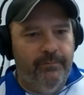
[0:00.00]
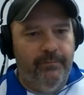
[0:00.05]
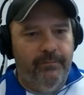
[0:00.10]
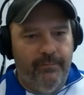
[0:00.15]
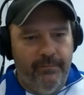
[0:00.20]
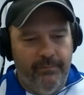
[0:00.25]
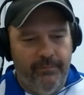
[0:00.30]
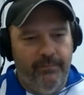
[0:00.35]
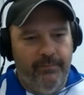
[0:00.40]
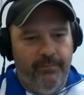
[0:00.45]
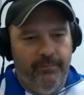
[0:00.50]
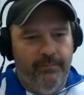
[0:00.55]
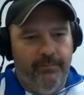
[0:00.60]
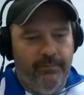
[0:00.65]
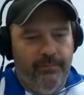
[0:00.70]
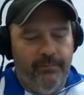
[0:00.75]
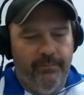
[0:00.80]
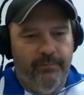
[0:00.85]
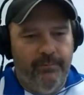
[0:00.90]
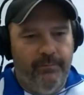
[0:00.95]

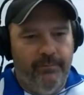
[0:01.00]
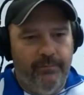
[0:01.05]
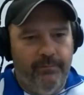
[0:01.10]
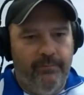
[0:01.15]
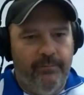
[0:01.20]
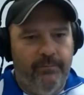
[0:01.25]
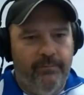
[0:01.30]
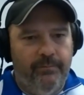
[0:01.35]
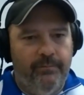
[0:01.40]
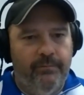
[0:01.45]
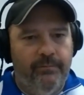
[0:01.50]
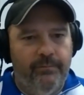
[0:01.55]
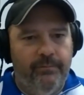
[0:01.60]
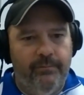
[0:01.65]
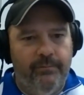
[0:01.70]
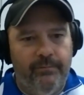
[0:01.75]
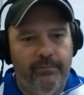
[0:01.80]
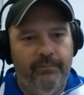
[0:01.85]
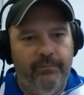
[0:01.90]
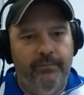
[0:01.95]

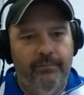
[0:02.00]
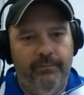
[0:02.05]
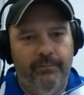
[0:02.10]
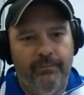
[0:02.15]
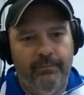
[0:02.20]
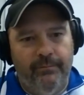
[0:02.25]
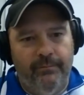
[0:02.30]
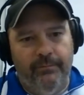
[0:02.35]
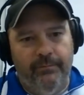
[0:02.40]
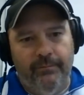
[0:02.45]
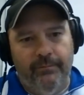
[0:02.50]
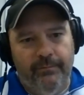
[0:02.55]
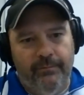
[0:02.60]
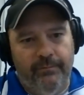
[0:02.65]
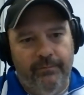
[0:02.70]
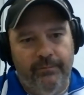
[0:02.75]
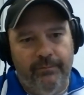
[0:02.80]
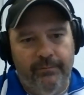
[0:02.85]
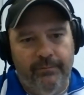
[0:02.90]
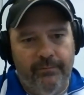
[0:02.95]

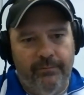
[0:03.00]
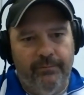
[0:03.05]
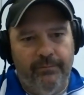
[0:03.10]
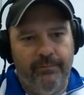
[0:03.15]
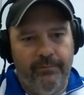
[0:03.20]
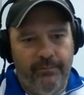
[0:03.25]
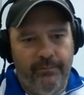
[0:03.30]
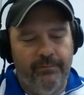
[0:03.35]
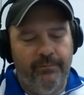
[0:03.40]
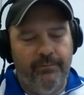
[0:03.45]
No words are spoken by the person on screen.